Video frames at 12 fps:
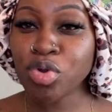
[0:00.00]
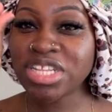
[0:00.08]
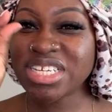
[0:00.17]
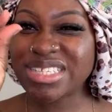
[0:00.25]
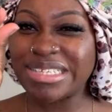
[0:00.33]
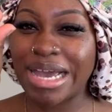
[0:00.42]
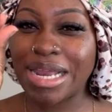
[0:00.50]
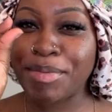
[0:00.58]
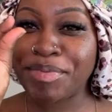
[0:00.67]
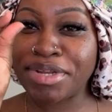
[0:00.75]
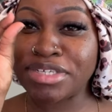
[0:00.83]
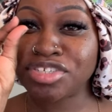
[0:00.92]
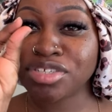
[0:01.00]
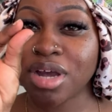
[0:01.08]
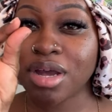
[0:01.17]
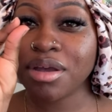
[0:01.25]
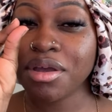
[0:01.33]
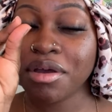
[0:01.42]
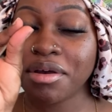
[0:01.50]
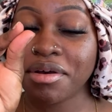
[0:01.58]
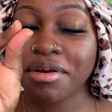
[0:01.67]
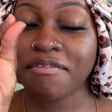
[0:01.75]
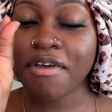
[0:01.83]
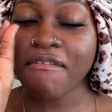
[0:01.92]
a little tiny bit of shot
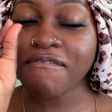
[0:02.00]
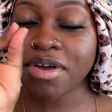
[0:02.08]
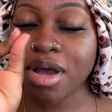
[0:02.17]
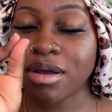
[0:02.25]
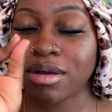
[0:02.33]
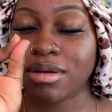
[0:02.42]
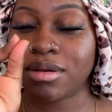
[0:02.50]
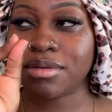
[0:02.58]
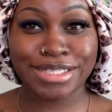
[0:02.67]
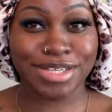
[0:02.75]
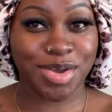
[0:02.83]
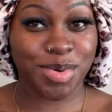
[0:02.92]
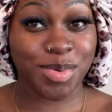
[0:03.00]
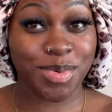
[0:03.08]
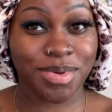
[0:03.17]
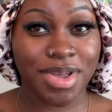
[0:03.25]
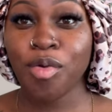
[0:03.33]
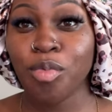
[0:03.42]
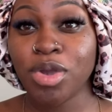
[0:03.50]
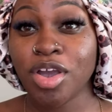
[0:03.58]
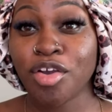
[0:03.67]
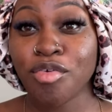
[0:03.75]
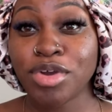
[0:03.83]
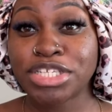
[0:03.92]
of vodka. So we are
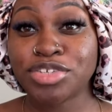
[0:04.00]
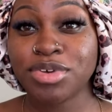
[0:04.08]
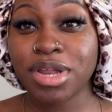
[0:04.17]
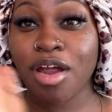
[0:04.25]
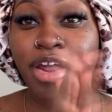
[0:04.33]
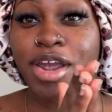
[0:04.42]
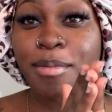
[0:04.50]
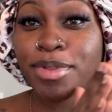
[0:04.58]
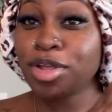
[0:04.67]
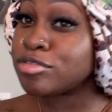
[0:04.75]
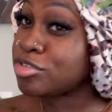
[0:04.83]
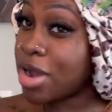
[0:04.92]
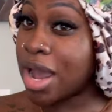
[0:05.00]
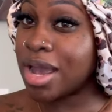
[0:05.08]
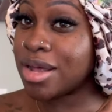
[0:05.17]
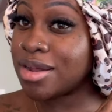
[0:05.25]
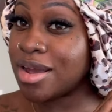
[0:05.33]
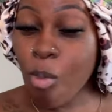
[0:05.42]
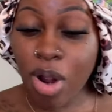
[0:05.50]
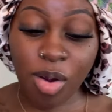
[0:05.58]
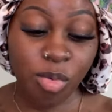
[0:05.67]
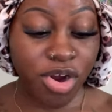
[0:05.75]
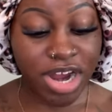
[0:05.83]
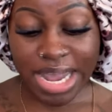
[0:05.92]
going to get our hair blow dried while
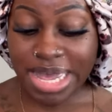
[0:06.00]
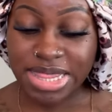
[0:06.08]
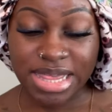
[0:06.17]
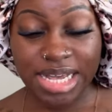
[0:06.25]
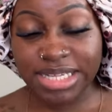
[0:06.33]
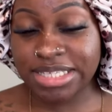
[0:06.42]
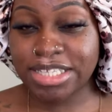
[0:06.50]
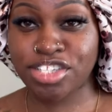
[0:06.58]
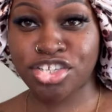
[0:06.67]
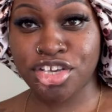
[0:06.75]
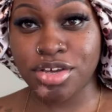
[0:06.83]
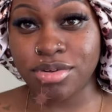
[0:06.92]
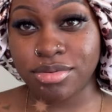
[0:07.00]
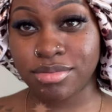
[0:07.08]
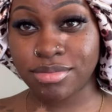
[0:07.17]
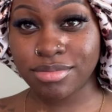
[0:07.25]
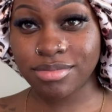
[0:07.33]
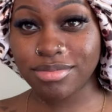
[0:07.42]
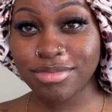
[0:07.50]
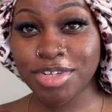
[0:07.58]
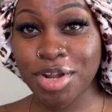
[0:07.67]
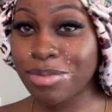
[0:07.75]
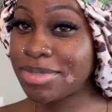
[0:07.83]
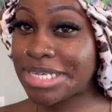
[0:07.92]
we're in this tomb. You
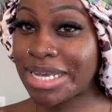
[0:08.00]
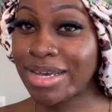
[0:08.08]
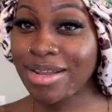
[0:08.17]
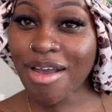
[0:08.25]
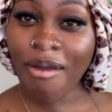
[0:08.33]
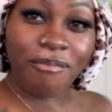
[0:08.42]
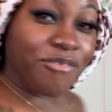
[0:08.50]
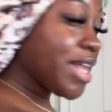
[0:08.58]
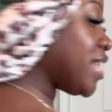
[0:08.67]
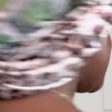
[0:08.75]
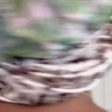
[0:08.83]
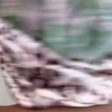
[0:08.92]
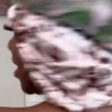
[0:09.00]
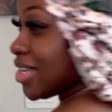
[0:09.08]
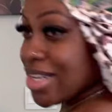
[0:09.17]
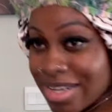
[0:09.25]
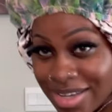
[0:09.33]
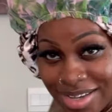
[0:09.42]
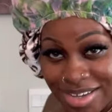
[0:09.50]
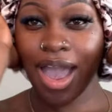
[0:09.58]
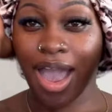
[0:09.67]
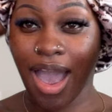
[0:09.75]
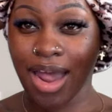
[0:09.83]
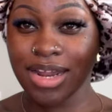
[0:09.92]
know what I'm saying? I'm feeling good.
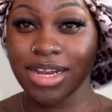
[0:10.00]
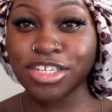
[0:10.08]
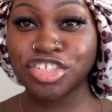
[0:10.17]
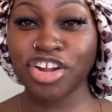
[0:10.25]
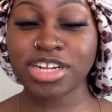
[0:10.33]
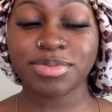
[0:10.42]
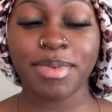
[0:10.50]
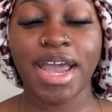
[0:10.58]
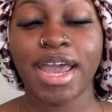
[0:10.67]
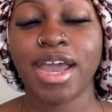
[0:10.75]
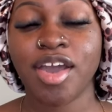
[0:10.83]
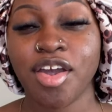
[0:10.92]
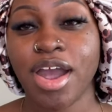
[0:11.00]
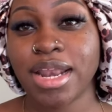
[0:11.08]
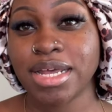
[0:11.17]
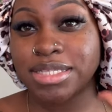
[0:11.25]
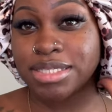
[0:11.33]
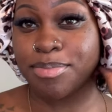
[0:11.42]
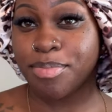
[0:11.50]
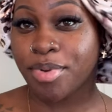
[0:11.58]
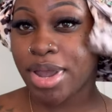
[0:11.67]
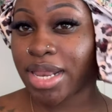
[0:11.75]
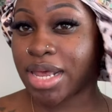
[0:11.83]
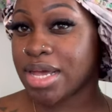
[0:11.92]
I need to stretch my hair. I need to
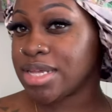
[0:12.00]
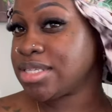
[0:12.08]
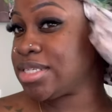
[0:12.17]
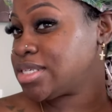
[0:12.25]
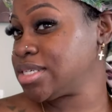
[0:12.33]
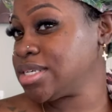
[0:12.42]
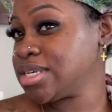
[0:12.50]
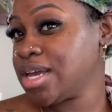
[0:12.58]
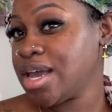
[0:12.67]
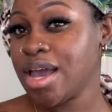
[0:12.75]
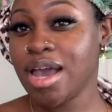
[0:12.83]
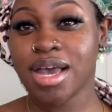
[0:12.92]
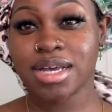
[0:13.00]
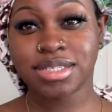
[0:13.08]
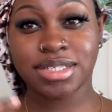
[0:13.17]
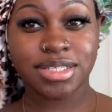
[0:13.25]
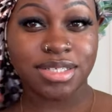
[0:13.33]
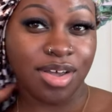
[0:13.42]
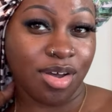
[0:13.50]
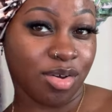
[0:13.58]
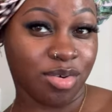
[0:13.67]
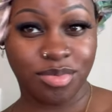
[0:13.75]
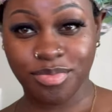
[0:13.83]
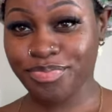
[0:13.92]
braid it.
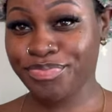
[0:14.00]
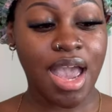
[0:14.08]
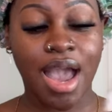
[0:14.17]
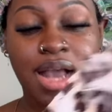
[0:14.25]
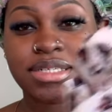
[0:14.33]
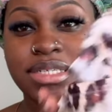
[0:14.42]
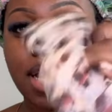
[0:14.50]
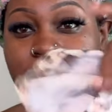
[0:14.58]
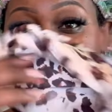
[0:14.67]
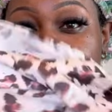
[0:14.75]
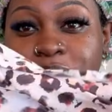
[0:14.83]
So I just had a little